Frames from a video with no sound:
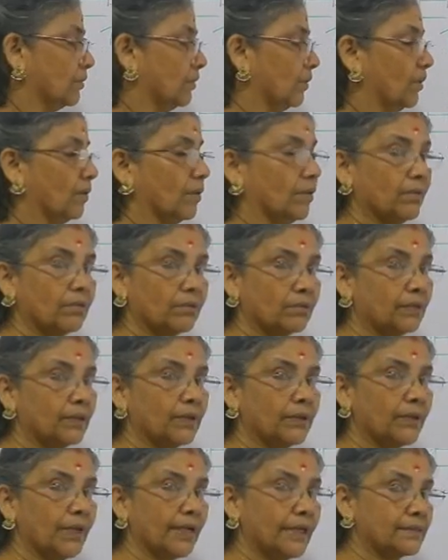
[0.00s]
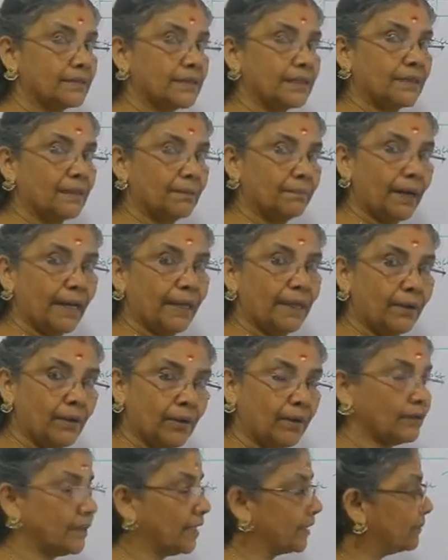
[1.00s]
Or you can see that by
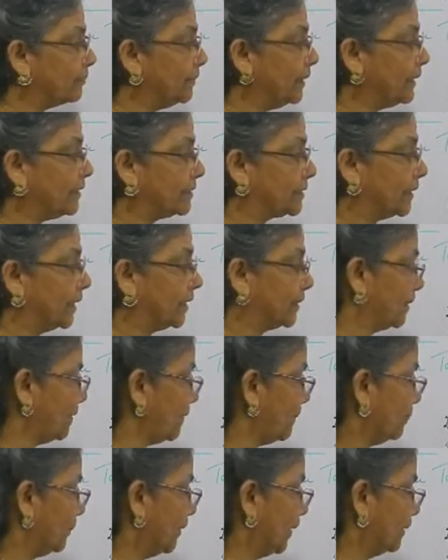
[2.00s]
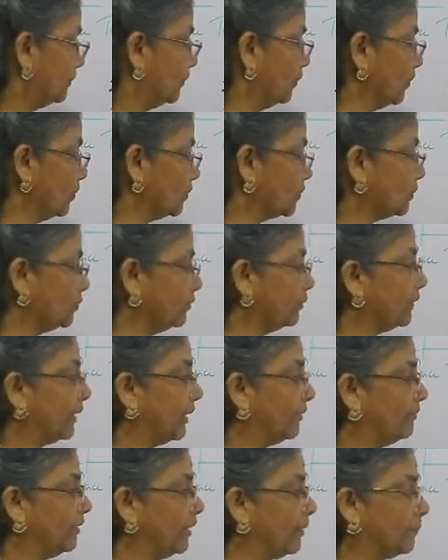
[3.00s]
law, that means that those who
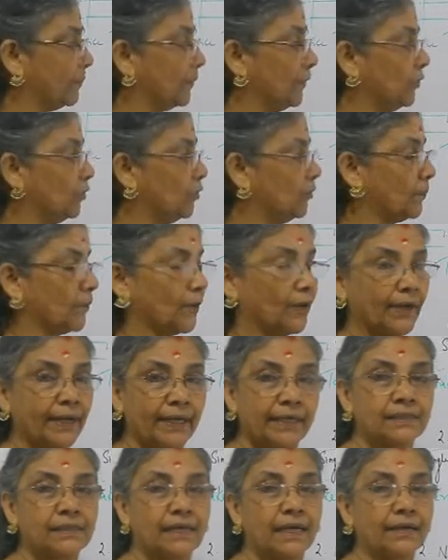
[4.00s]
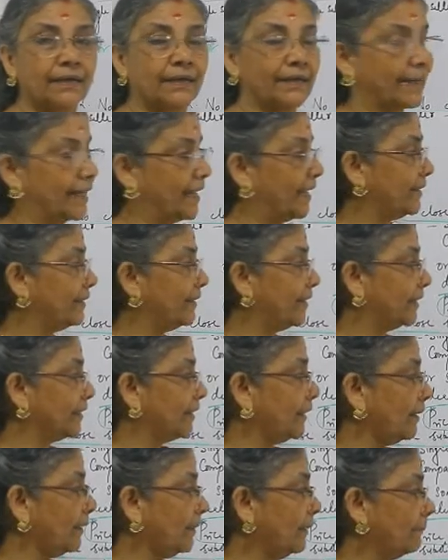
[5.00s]
develop new products are granted
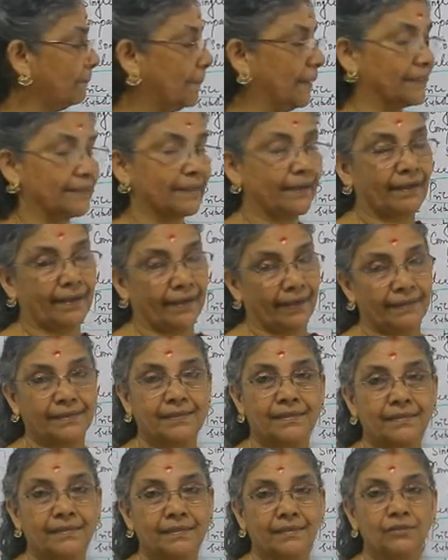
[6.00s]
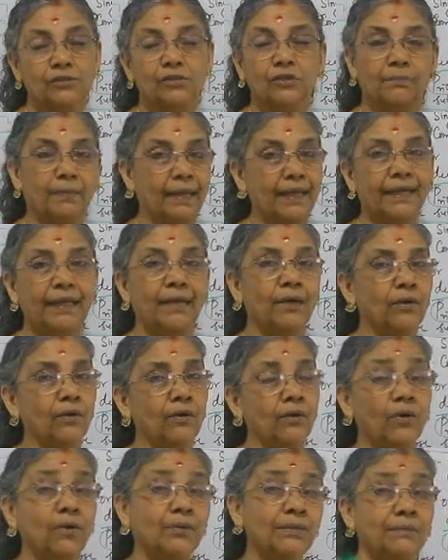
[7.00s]
the patent rights. So by law
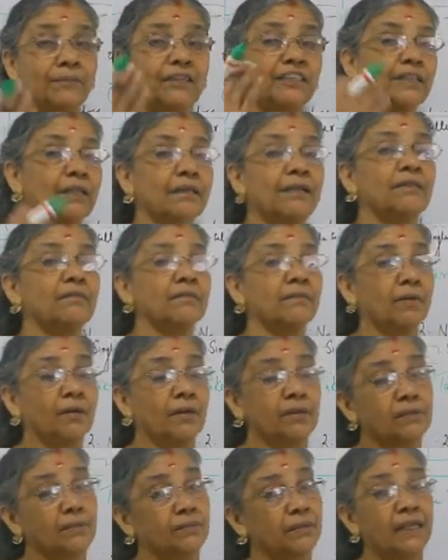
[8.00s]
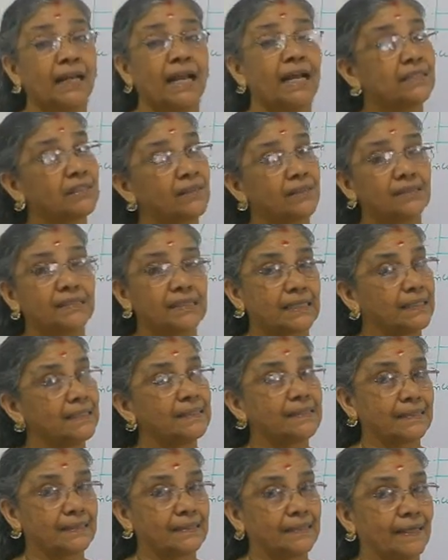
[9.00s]
or because of the natural
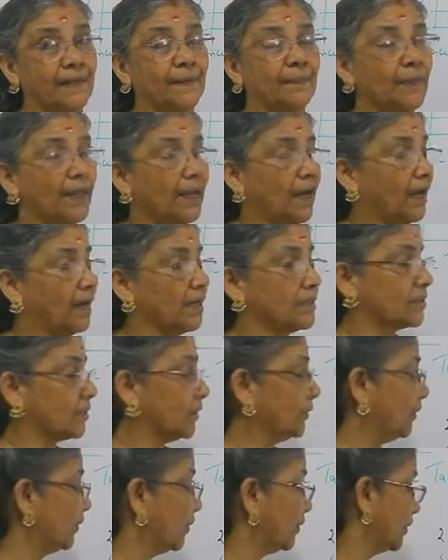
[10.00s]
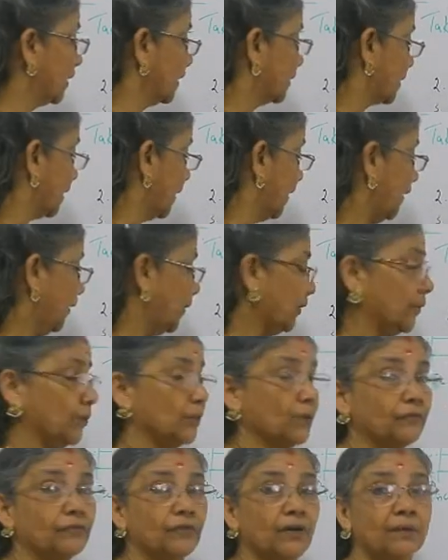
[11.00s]
scarcity, also you know that
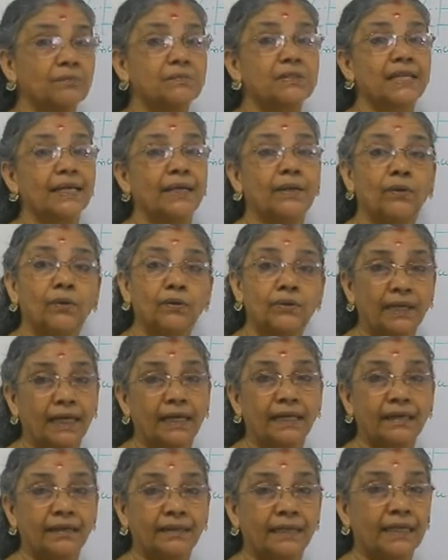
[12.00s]
new firms cannot enter.